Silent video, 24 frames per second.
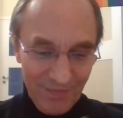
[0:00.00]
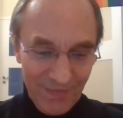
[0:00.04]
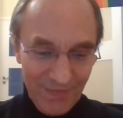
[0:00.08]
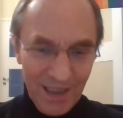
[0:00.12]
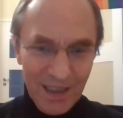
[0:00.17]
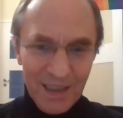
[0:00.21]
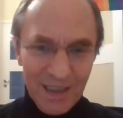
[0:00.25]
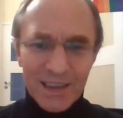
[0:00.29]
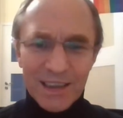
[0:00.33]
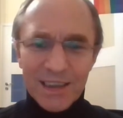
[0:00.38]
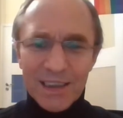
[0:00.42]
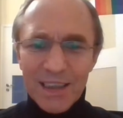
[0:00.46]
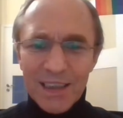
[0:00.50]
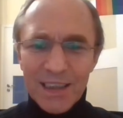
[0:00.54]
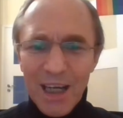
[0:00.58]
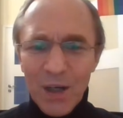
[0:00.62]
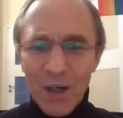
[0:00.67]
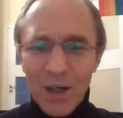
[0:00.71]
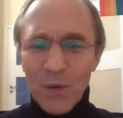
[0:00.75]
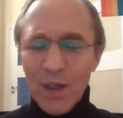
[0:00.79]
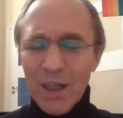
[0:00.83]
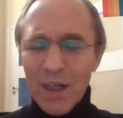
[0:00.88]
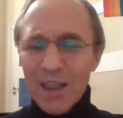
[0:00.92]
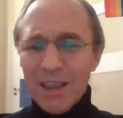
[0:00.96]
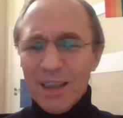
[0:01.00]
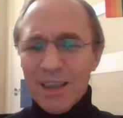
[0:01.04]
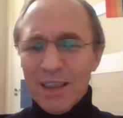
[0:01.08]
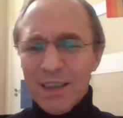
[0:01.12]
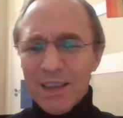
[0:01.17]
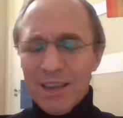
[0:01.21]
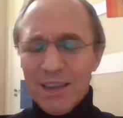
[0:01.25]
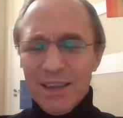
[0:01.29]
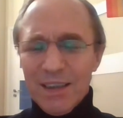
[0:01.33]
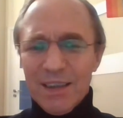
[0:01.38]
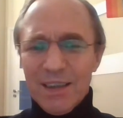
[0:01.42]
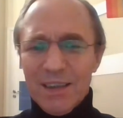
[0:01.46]
And
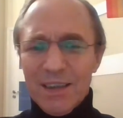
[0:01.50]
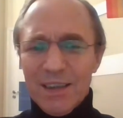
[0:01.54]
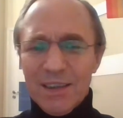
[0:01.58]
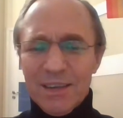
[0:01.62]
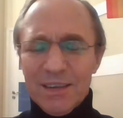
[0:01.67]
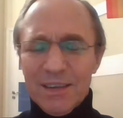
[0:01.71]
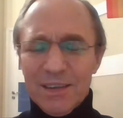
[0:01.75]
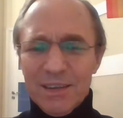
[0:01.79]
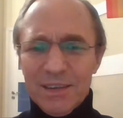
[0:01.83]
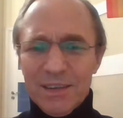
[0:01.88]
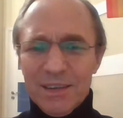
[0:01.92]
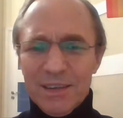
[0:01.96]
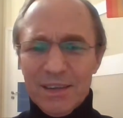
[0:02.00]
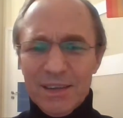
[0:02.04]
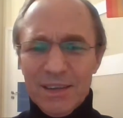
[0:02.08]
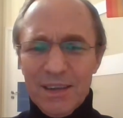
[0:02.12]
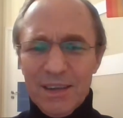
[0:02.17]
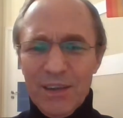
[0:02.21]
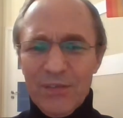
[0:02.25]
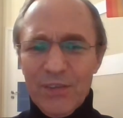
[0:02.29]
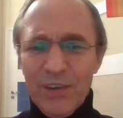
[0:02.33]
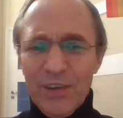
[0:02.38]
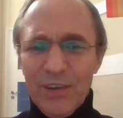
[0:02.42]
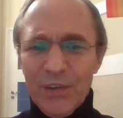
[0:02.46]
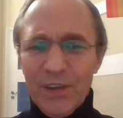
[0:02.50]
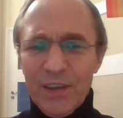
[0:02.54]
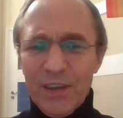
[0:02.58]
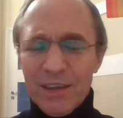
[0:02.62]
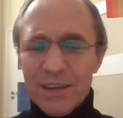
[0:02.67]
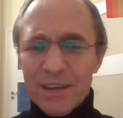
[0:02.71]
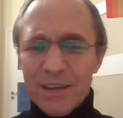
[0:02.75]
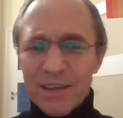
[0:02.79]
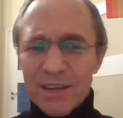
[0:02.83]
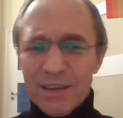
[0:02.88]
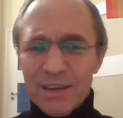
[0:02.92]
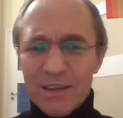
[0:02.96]
now a
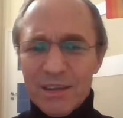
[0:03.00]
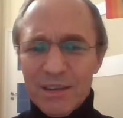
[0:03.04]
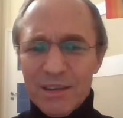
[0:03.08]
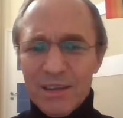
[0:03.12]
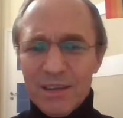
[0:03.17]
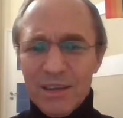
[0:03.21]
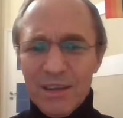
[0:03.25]
very